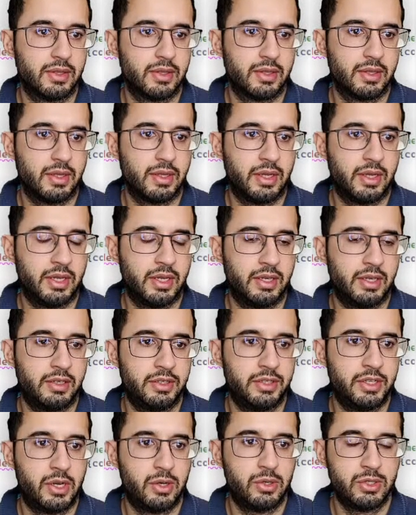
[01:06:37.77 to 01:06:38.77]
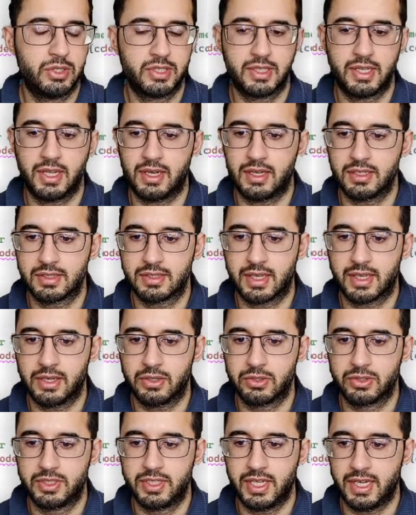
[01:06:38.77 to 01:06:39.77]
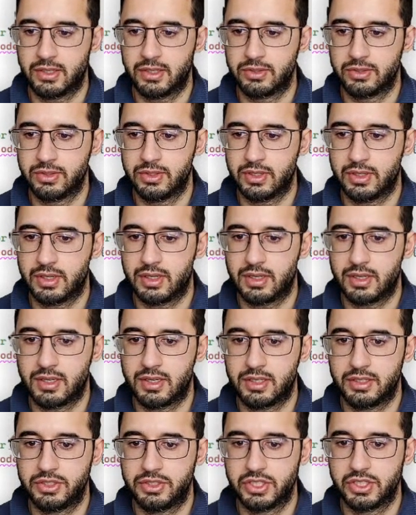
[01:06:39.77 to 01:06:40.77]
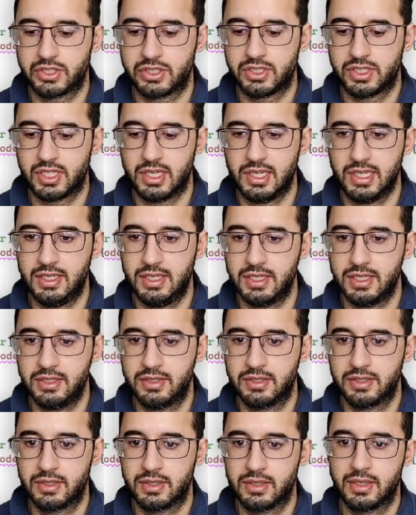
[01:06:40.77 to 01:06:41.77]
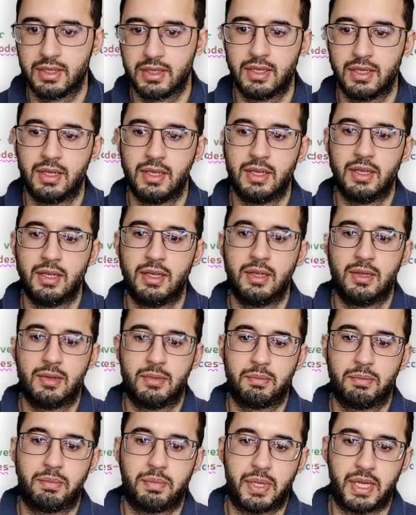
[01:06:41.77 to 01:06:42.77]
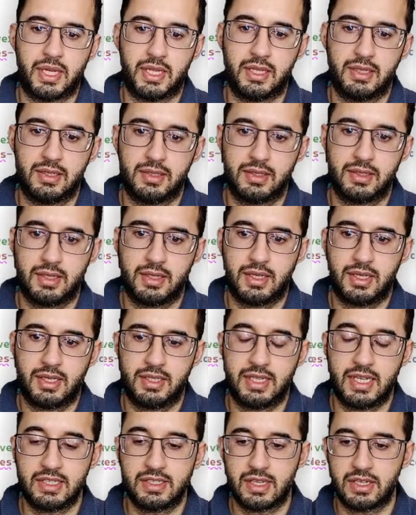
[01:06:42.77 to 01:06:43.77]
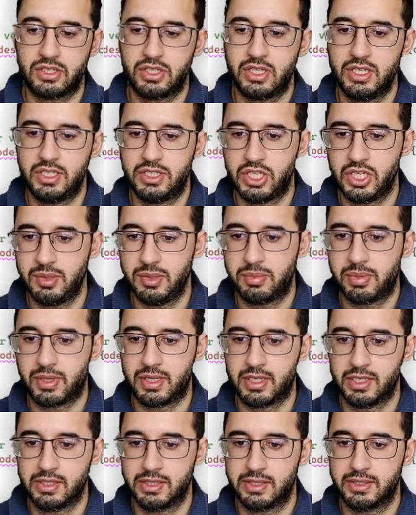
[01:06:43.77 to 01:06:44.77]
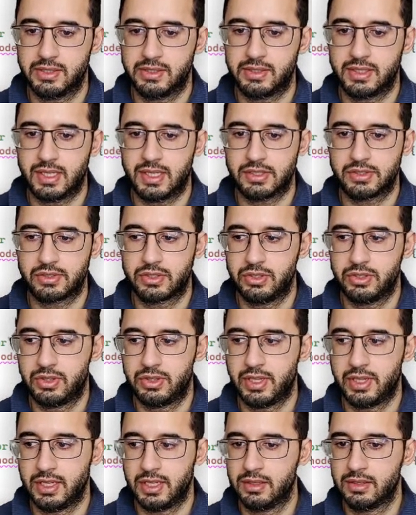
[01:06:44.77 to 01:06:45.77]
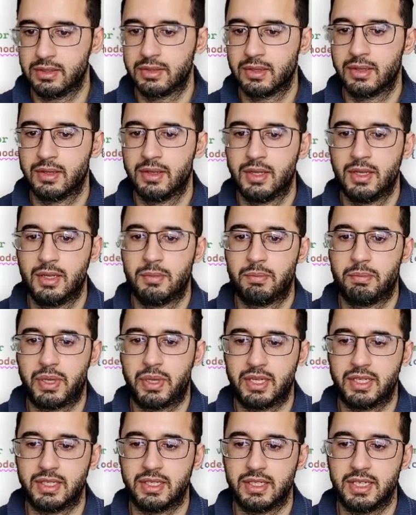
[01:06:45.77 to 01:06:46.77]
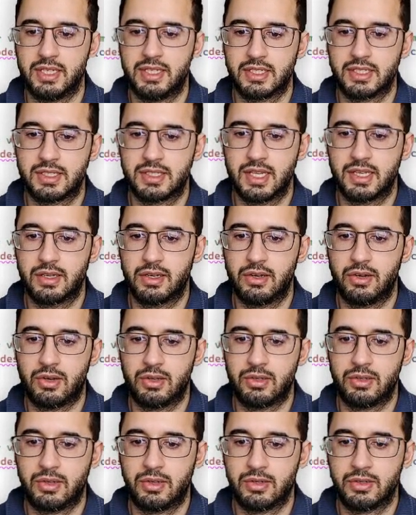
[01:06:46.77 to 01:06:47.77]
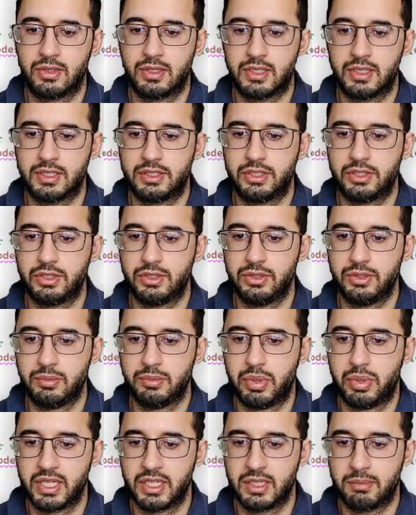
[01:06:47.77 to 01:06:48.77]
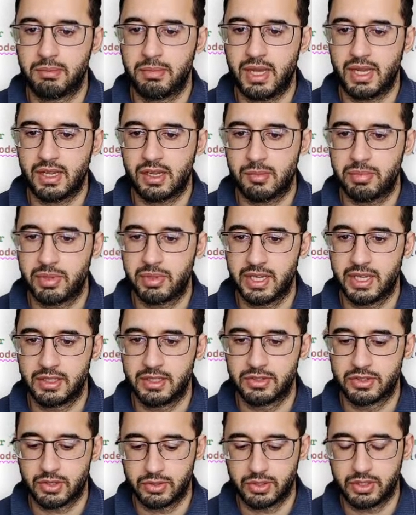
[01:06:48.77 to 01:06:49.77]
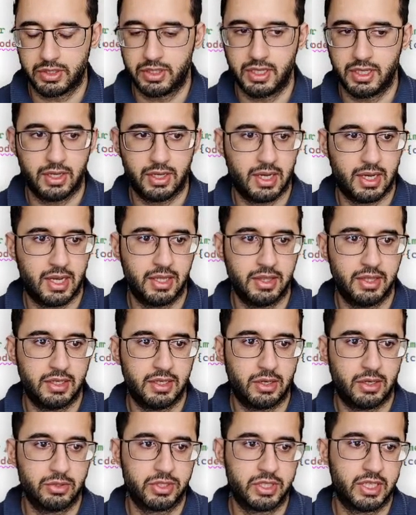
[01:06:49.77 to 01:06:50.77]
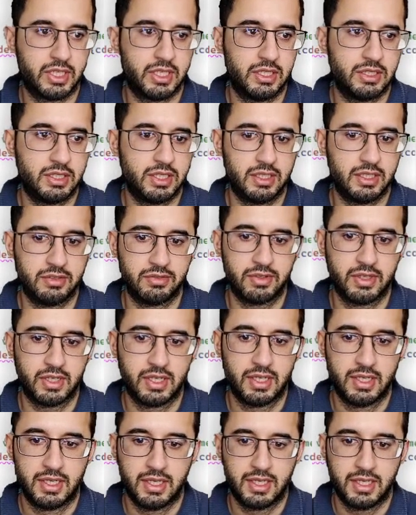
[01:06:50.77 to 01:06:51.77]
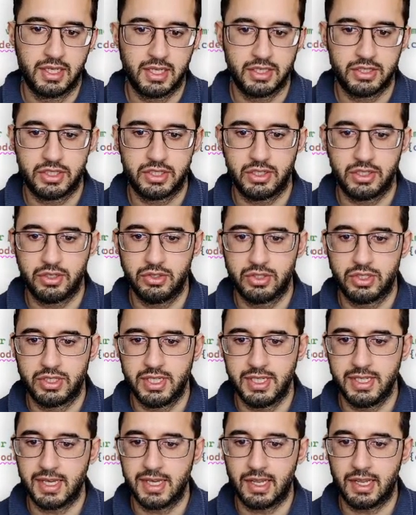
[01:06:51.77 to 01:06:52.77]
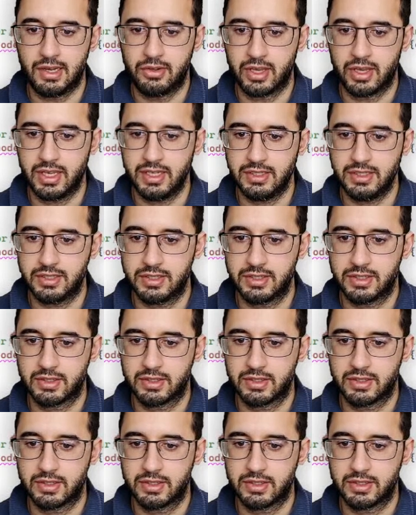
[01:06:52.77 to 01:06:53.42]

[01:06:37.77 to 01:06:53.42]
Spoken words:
nodes that are scaled down are just deleted. But that's actually cheaper. That's a good thing. But it does take a lot longer to bring them back up again. So the other alternative is to use deallocate,